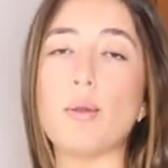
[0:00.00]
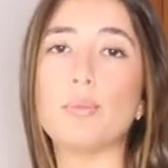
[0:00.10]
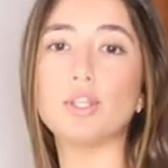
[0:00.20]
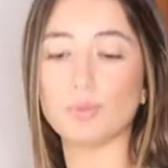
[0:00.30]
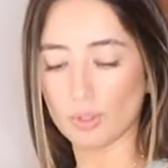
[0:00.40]

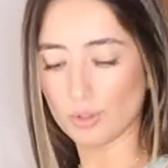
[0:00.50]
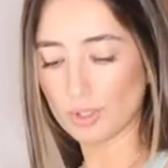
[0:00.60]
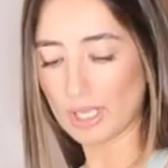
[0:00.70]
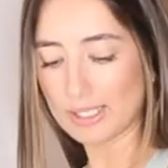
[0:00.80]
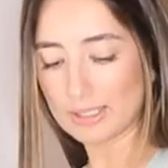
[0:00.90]
But this one
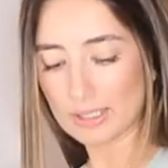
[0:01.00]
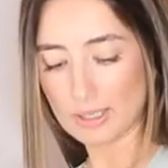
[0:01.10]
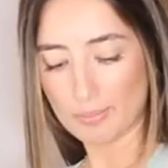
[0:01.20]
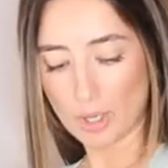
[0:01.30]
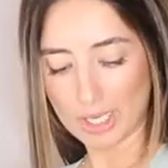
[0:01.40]
also has
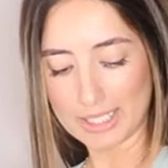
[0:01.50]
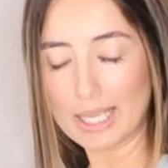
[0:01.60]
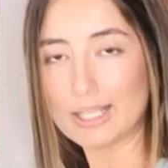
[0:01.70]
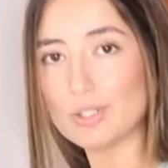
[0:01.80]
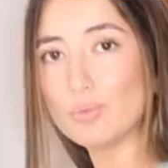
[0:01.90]
pockets
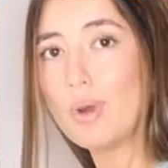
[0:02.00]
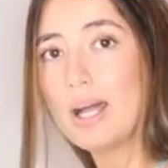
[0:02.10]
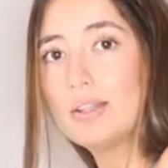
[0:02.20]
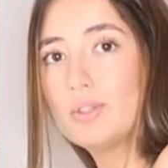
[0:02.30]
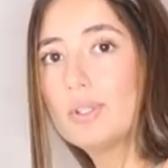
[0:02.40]
as
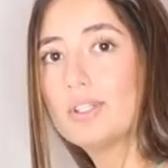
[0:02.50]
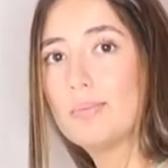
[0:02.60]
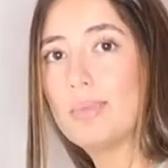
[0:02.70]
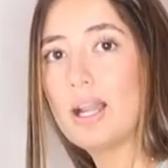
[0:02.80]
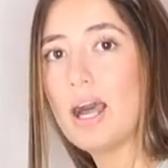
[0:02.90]
well. This one's
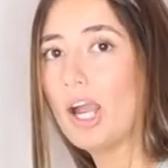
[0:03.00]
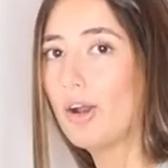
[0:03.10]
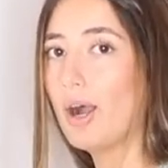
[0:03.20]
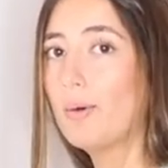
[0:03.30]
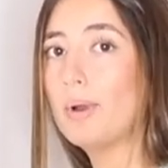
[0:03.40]
a bit
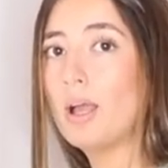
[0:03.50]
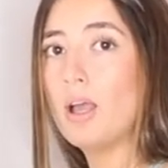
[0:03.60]
higher up.